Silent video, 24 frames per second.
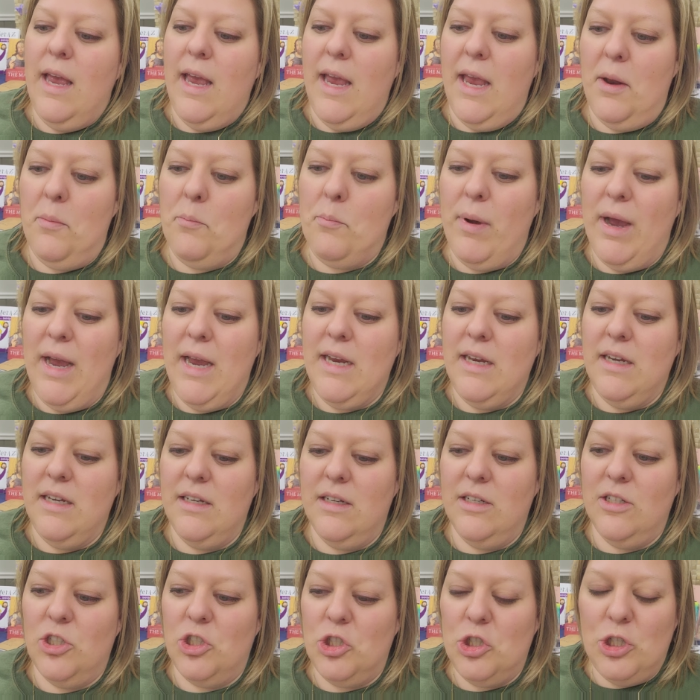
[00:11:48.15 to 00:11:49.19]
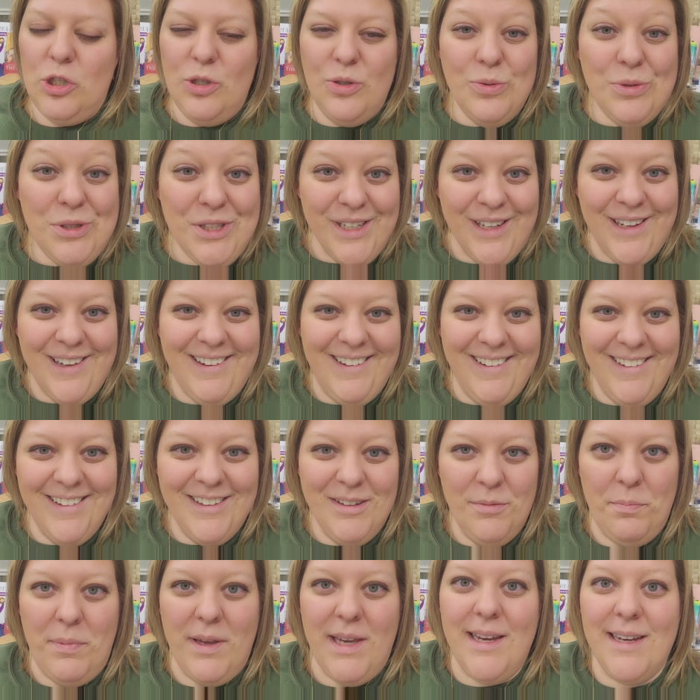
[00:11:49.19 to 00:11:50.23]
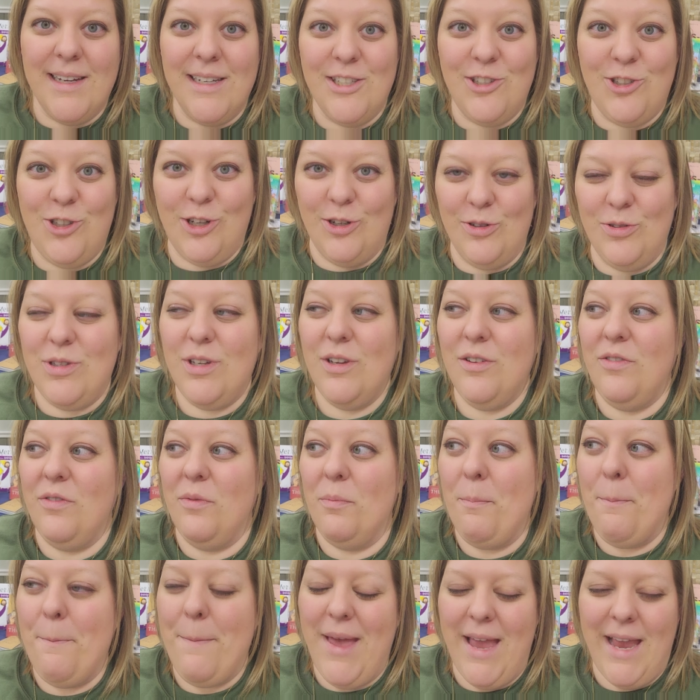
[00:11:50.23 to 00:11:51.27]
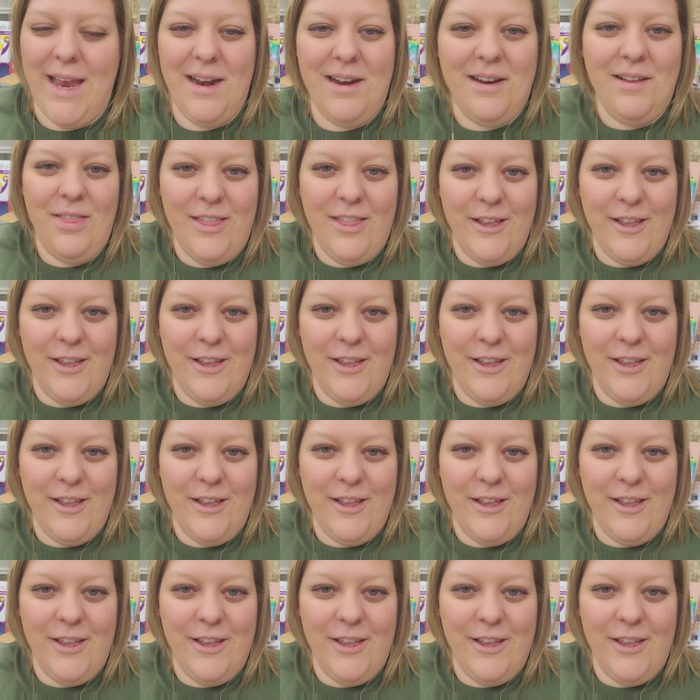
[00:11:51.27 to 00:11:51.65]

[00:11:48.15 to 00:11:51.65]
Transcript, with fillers: and by choosing because Joseph made